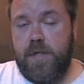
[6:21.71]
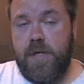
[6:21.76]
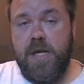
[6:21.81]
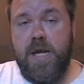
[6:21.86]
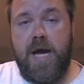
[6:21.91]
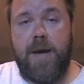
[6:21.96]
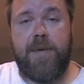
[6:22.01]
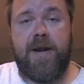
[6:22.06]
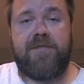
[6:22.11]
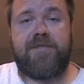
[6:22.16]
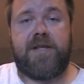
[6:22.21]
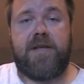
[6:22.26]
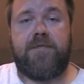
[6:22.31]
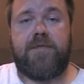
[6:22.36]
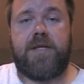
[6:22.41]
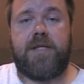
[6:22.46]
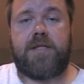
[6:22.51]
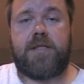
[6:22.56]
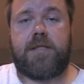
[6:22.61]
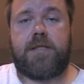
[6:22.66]
I'm going to have to give
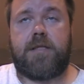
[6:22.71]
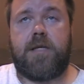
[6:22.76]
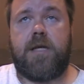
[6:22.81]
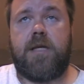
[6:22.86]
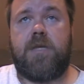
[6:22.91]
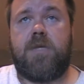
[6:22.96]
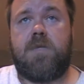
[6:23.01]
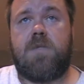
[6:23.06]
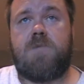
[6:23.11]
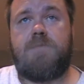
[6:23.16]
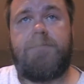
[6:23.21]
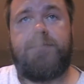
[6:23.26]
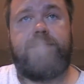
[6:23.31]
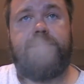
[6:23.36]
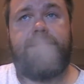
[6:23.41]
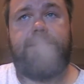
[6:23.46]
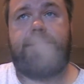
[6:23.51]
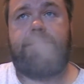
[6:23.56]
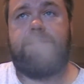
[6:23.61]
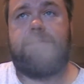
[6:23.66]
this
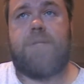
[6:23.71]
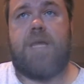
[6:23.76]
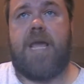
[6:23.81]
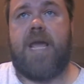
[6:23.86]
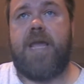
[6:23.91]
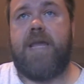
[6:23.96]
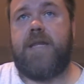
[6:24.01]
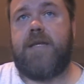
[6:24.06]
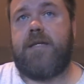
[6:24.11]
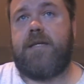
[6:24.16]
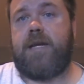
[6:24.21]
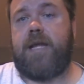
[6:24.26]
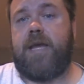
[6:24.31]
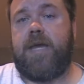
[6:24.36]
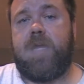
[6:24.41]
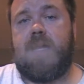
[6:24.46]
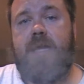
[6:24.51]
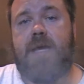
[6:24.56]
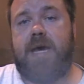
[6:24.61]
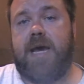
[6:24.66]

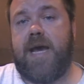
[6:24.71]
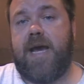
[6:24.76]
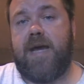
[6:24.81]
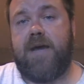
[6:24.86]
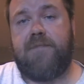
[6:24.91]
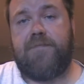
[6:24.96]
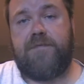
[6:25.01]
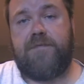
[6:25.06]
8.5,